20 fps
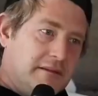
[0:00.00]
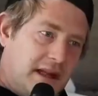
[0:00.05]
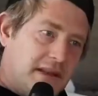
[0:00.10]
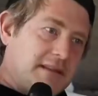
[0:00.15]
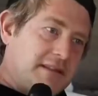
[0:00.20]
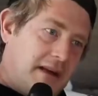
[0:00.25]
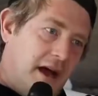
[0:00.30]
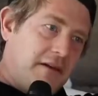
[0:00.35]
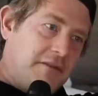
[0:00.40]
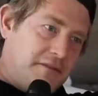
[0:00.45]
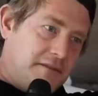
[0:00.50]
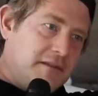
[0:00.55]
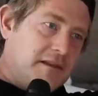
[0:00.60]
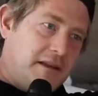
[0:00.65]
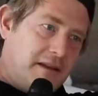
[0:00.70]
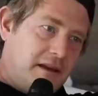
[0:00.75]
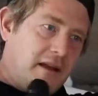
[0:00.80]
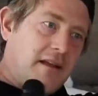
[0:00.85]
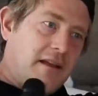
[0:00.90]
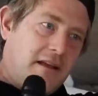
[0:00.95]
That's tough.
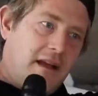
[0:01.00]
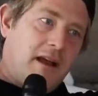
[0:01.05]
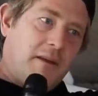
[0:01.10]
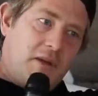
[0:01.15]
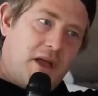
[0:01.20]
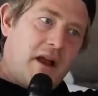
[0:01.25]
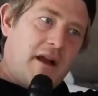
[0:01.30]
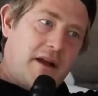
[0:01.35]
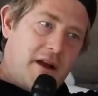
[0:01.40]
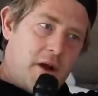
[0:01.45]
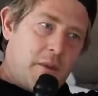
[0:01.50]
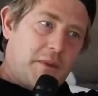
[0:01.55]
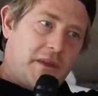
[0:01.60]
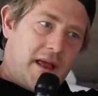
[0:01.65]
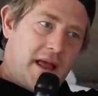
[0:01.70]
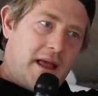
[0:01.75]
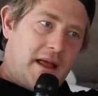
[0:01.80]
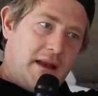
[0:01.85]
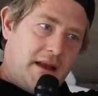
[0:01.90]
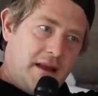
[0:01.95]
You got to be on an
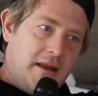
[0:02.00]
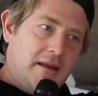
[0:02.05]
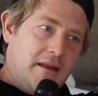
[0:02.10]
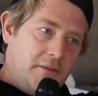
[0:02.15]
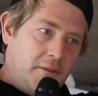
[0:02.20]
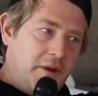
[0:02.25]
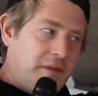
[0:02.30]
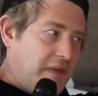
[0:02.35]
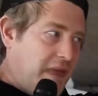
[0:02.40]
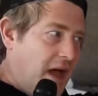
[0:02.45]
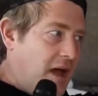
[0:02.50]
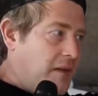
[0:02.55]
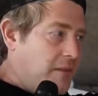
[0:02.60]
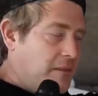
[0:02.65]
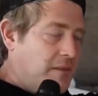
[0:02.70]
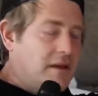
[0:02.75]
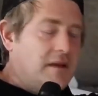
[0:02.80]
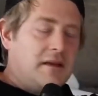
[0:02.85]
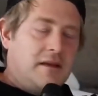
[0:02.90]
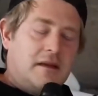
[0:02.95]
airplane with
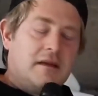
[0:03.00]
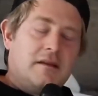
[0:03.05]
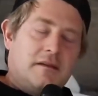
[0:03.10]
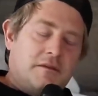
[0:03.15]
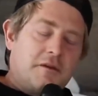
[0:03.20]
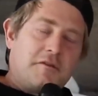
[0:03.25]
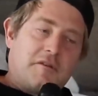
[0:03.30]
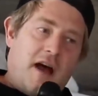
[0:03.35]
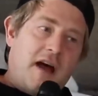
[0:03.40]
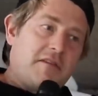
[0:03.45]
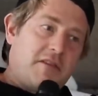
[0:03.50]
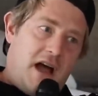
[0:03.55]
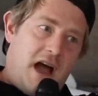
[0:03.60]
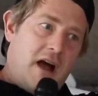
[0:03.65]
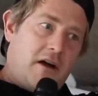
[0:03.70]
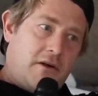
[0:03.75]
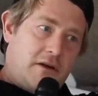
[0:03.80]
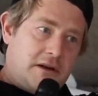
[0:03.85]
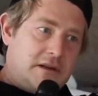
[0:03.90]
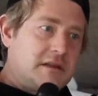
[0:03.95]
them for 5
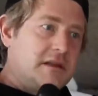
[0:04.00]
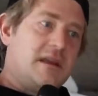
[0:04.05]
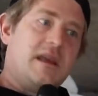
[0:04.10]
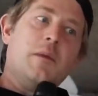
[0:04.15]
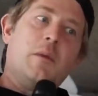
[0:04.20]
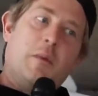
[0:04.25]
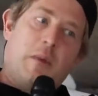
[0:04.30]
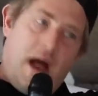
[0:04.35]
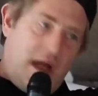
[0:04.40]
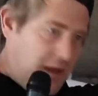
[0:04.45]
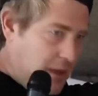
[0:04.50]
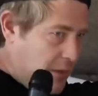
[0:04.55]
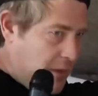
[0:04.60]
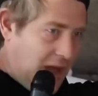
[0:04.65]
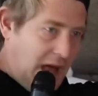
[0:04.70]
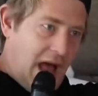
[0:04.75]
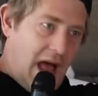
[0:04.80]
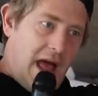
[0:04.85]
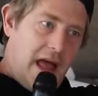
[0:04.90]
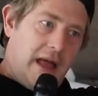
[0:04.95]
hours, keep them
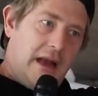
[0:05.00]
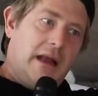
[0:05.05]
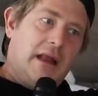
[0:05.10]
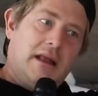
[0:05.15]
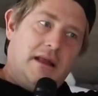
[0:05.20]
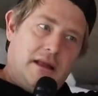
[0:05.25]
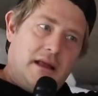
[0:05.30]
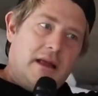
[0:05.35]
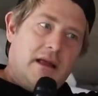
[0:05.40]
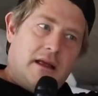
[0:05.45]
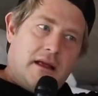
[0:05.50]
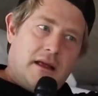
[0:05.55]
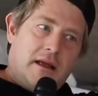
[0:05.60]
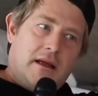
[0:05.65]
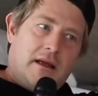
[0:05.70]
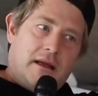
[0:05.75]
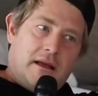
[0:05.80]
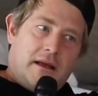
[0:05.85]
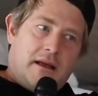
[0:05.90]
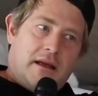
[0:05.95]
occupied. Oh, 6
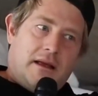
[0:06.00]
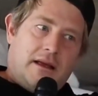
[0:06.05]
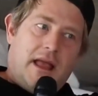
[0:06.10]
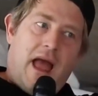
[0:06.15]
and 3?